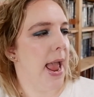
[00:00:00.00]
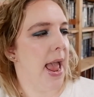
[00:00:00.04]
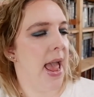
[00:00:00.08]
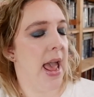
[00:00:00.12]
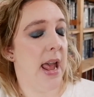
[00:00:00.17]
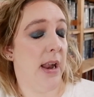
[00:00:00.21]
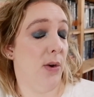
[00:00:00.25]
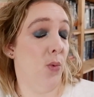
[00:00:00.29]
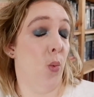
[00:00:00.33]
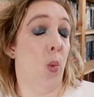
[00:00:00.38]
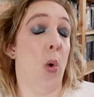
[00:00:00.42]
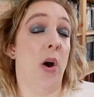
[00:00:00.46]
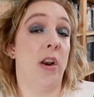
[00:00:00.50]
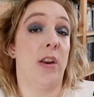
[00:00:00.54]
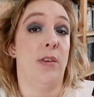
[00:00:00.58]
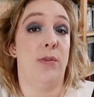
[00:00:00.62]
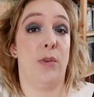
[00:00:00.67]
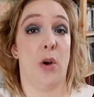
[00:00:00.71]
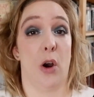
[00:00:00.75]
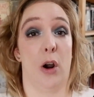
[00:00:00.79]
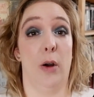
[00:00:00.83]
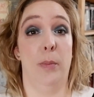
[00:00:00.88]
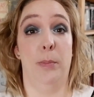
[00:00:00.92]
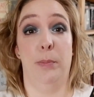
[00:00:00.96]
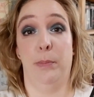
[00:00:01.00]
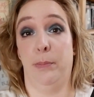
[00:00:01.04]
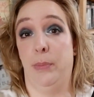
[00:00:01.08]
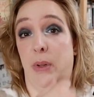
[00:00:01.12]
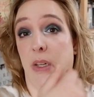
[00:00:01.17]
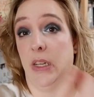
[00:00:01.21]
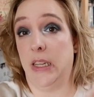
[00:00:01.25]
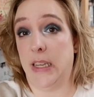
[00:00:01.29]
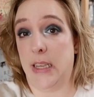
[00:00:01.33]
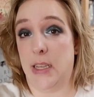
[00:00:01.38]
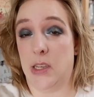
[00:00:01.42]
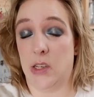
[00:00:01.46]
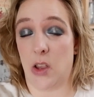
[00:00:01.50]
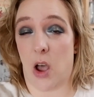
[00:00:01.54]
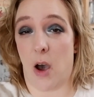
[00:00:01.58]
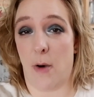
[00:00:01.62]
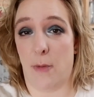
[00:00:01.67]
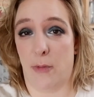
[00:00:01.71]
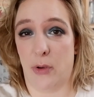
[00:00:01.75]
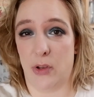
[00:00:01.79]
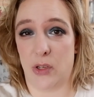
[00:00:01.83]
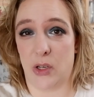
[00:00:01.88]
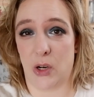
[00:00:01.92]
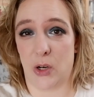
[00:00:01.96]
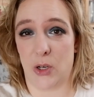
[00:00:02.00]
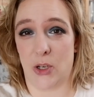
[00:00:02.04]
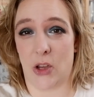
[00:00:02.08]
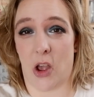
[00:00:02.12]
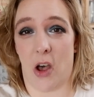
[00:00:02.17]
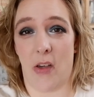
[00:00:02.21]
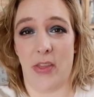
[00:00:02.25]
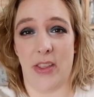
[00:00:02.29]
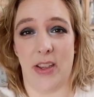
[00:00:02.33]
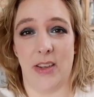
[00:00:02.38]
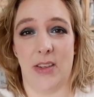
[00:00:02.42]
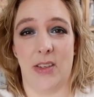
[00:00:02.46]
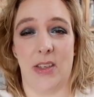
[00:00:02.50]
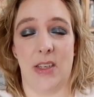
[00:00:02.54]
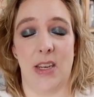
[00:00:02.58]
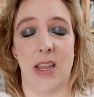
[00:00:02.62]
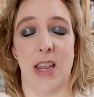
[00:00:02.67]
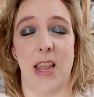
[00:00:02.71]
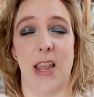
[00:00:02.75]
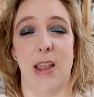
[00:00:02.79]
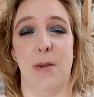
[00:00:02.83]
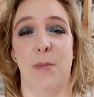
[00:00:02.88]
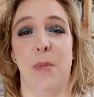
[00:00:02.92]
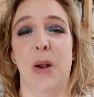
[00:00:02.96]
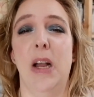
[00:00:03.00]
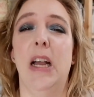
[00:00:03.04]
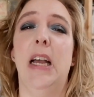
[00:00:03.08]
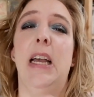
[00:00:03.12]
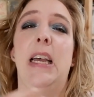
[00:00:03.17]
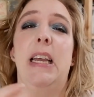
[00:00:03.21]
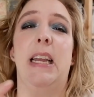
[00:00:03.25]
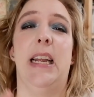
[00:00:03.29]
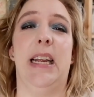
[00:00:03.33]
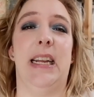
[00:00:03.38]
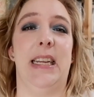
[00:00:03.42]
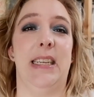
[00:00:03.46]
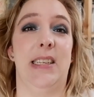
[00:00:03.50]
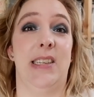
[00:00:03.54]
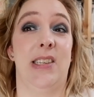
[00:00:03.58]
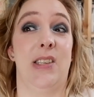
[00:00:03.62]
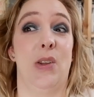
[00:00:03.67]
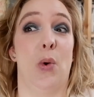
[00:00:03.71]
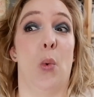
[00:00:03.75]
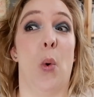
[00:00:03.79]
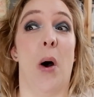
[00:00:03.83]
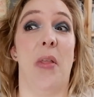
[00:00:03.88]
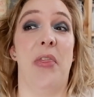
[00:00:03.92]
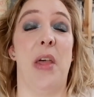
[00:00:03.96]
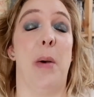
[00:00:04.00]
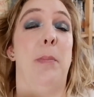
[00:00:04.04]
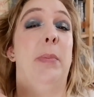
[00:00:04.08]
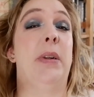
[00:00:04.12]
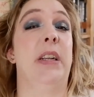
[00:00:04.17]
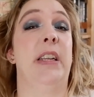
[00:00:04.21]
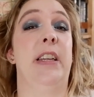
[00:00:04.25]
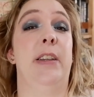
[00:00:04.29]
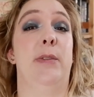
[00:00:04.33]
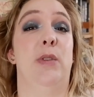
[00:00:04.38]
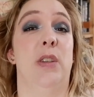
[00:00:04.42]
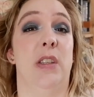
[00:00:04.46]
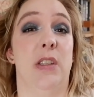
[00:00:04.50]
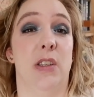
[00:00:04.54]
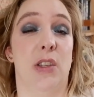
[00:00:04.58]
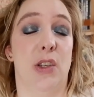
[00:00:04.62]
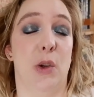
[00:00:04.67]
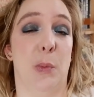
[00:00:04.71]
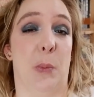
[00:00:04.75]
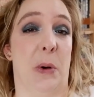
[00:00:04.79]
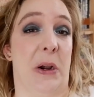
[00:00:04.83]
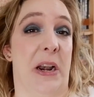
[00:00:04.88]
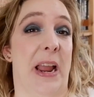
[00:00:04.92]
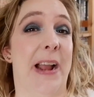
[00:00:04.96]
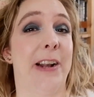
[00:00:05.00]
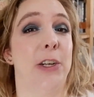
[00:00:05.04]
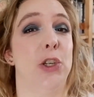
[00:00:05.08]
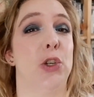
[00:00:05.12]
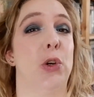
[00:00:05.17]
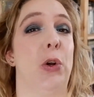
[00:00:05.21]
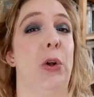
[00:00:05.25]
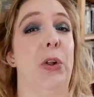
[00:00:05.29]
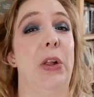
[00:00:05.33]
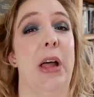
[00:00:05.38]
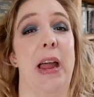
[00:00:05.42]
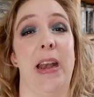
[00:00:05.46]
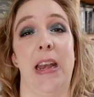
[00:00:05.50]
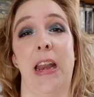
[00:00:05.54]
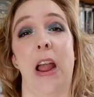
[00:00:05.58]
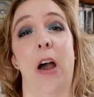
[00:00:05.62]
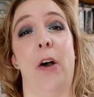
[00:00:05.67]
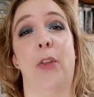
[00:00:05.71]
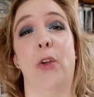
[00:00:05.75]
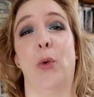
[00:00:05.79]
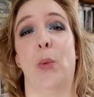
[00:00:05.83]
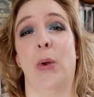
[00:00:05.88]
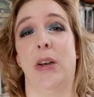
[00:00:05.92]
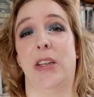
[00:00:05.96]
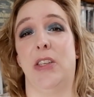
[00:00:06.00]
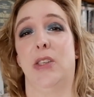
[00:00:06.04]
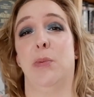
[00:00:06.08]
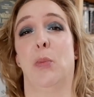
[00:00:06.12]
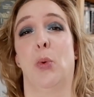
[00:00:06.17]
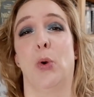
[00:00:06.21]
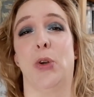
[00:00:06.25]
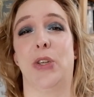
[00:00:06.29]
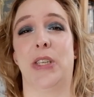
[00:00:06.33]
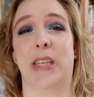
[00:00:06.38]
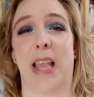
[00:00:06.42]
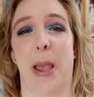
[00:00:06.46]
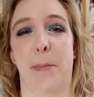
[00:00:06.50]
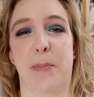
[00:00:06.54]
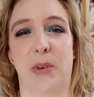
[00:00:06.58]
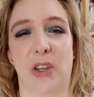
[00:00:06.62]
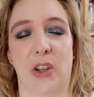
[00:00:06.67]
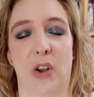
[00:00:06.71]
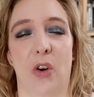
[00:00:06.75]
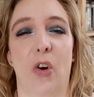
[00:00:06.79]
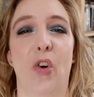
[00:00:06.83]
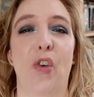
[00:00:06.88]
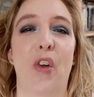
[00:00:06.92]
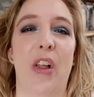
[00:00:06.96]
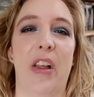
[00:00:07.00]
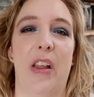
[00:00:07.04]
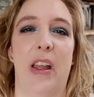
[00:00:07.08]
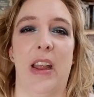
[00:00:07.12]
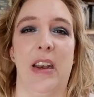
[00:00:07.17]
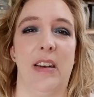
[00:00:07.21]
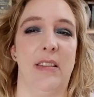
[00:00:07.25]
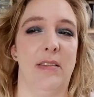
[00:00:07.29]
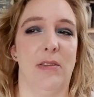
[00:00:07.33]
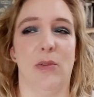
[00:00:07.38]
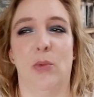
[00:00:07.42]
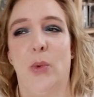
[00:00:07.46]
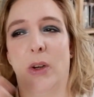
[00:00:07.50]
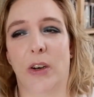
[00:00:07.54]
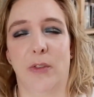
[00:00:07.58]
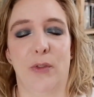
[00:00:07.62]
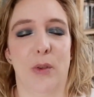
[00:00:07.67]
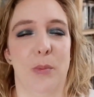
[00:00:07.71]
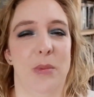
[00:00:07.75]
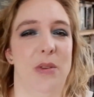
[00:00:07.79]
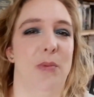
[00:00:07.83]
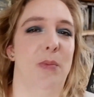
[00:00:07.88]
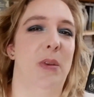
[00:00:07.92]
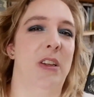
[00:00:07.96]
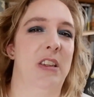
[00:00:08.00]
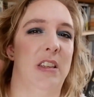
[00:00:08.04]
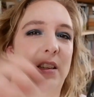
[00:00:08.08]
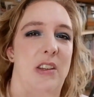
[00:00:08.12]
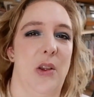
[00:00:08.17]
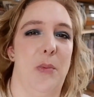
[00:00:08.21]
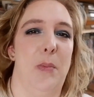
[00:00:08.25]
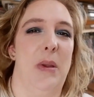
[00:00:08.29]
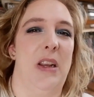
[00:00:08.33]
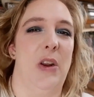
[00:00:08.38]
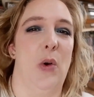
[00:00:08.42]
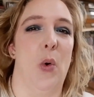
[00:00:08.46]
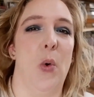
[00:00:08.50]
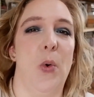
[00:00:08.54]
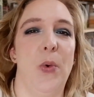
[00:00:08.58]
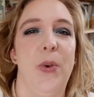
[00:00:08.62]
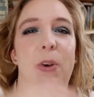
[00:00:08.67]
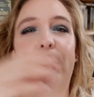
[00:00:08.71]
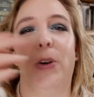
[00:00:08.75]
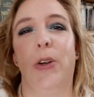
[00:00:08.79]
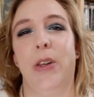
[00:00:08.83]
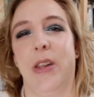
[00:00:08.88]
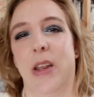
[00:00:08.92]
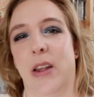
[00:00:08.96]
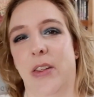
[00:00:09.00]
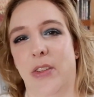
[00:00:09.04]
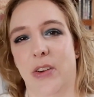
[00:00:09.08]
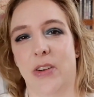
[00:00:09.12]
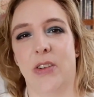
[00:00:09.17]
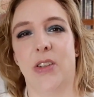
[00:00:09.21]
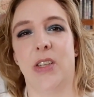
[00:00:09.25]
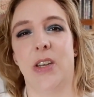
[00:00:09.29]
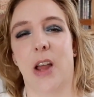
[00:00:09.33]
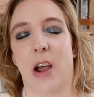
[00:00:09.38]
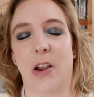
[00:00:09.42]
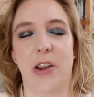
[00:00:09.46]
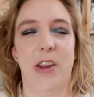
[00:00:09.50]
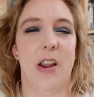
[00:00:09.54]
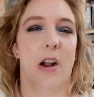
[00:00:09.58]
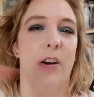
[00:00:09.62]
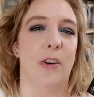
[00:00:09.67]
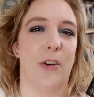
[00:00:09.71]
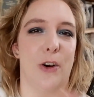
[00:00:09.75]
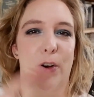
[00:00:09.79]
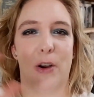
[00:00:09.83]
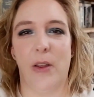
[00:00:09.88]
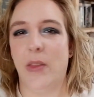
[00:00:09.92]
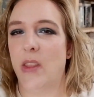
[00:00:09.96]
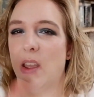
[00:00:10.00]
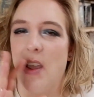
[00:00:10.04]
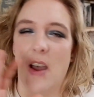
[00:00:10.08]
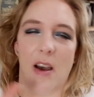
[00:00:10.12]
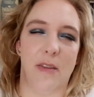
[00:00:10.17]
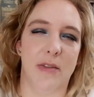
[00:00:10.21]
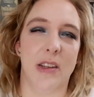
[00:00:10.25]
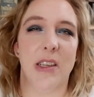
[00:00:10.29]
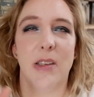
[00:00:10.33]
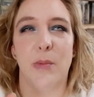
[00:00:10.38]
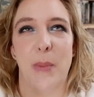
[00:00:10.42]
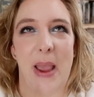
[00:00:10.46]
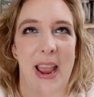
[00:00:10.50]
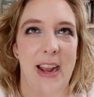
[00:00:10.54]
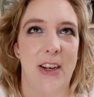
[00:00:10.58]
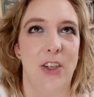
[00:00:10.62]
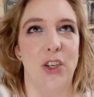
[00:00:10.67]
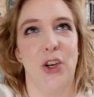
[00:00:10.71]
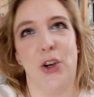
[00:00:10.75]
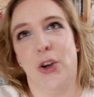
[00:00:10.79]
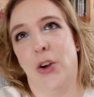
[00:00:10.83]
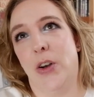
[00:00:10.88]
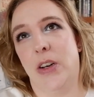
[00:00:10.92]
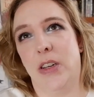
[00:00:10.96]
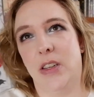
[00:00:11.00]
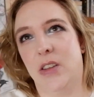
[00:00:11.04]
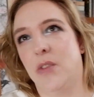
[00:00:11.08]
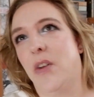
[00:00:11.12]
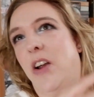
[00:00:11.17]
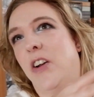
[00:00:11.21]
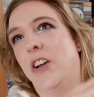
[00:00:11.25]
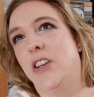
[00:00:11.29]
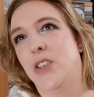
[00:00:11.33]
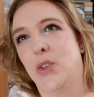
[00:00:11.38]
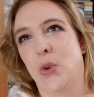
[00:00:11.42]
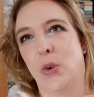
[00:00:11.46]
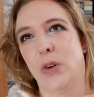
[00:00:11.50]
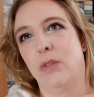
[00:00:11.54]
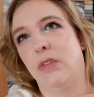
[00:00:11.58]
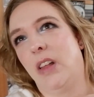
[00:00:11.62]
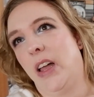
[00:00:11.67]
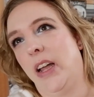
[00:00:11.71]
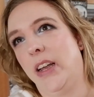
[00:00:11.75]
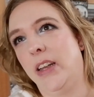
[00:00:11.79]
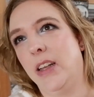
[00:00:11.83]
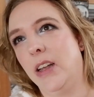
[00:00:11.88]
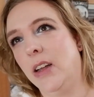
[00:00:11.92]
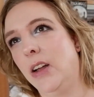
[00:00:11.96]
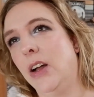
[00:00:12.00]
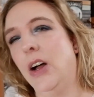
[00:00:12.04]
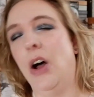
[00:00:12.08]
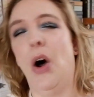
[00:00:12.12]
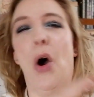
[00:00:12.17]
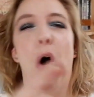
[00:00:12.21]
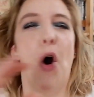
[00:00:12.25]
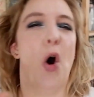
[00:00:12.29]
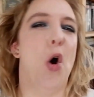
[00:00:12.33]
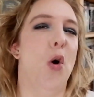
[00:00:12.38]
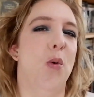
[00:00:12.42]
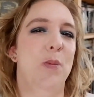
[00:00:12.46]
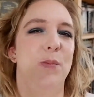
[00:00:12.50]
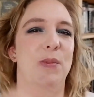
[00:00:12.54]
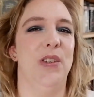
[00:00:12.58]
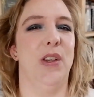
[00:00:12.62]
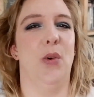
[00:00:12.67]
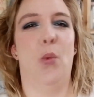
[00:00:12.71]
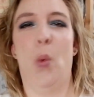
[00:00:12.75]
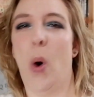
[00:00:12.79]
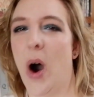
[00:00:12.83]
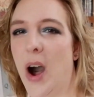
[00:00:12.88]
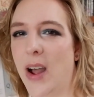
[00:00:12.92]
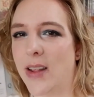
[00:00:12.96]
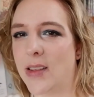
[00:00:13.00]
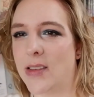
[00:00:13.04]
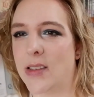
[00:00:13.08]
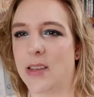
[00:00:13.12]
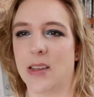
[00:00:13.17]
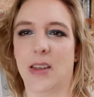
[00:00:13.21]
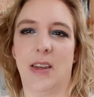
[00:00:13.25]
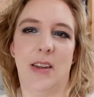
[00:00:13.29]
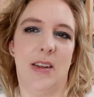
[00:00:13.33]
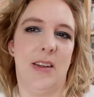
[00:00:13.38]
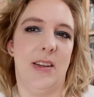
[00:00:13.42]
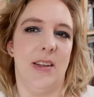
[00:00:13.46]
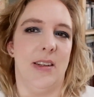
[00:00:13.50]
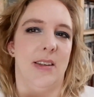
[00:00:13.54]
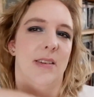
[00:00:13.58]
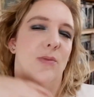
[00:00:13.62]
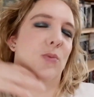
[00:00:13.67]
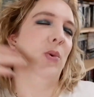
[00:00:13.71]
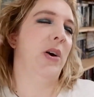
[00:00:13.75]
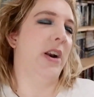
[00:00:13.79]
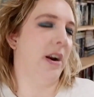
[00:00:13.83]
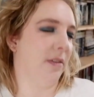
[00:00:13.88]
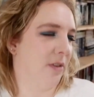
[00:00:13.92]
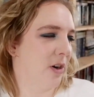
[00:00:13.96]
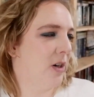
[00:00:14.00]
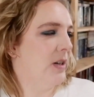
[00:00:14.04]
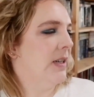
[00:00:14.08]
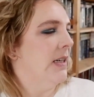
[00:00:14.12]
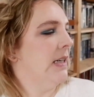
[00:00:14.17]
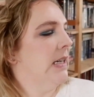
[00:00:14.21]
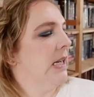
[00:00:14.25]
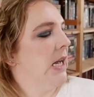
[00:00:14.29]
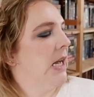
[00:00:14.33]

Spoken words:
And one of our police officers on this team is the one that believes in the supernatural, and the other one is more skeptical, and one of them is a bit older, and the other is not younger, and they have this banter, and it's very sort of like Holmes and Watson and whatever.